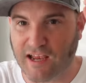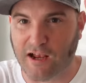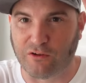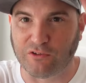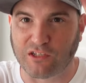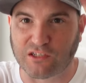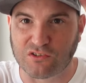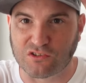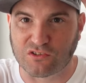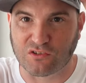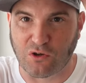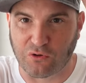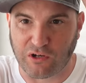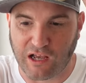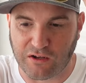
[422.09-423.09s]
down, they can just
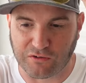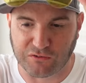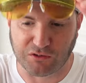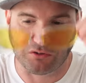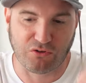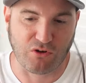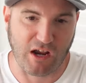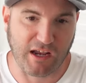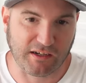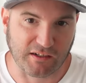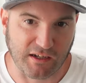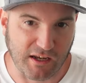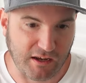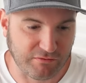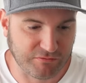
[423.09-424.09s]
go down and crack
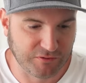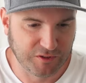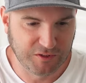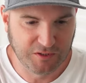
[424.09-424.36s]
in half.